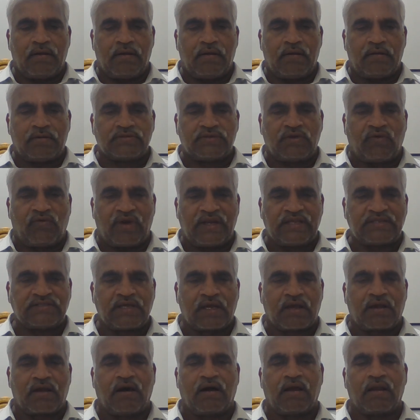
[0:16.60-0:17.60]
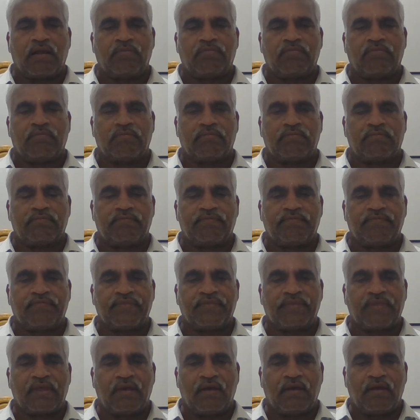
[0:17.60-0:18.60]
So what is a column?
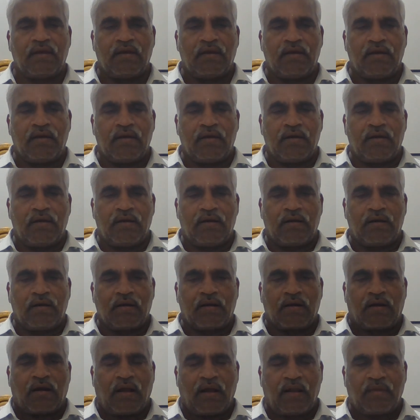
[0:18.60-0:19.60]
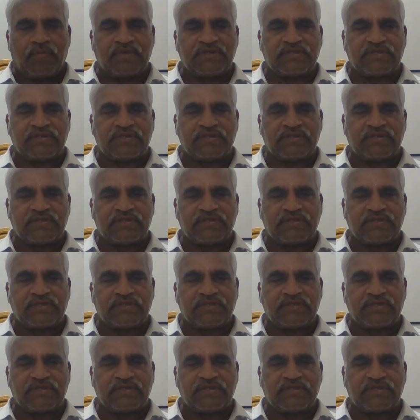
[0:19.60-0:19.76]
Column